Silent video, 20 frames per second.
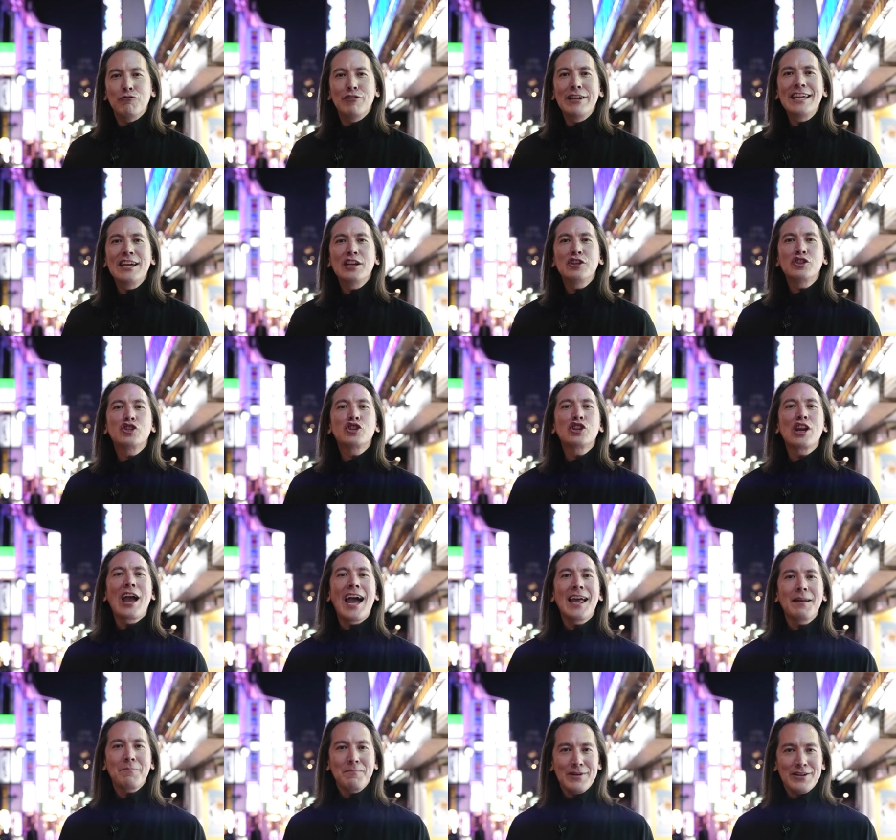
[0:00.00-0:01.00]

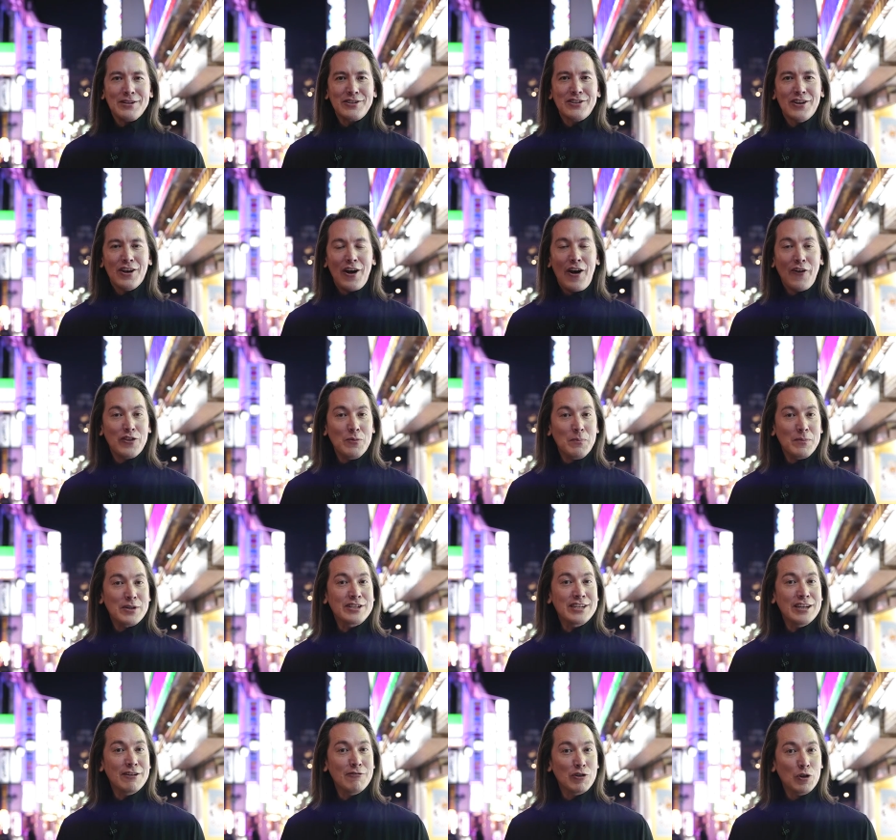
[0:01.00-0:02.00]
re-enchantment of the
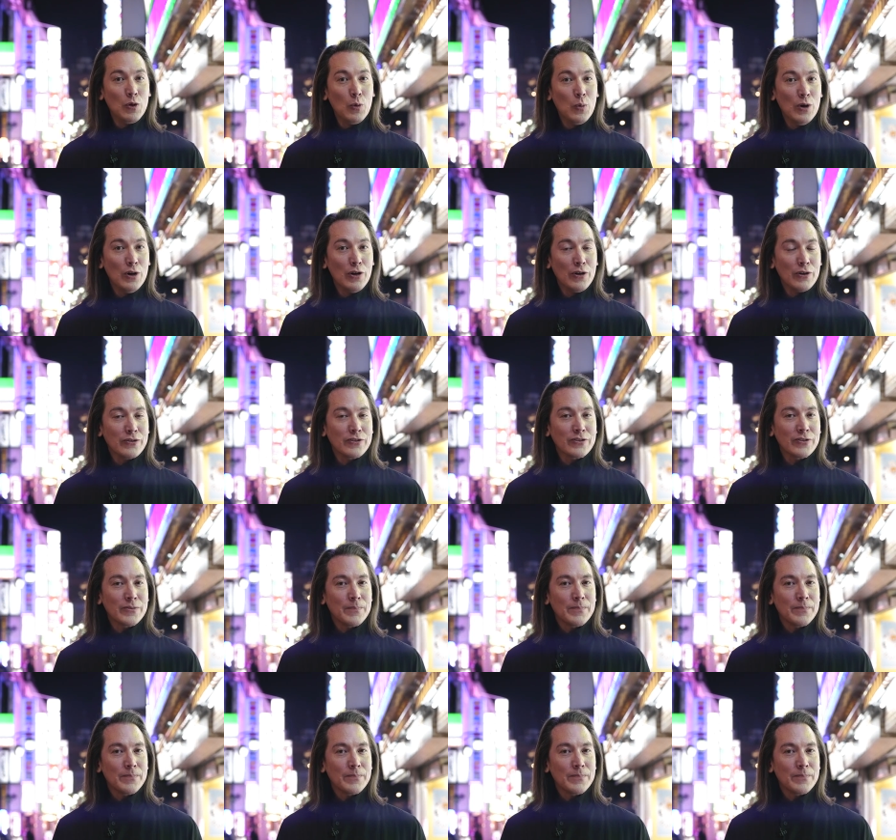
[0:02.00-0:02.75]
material world.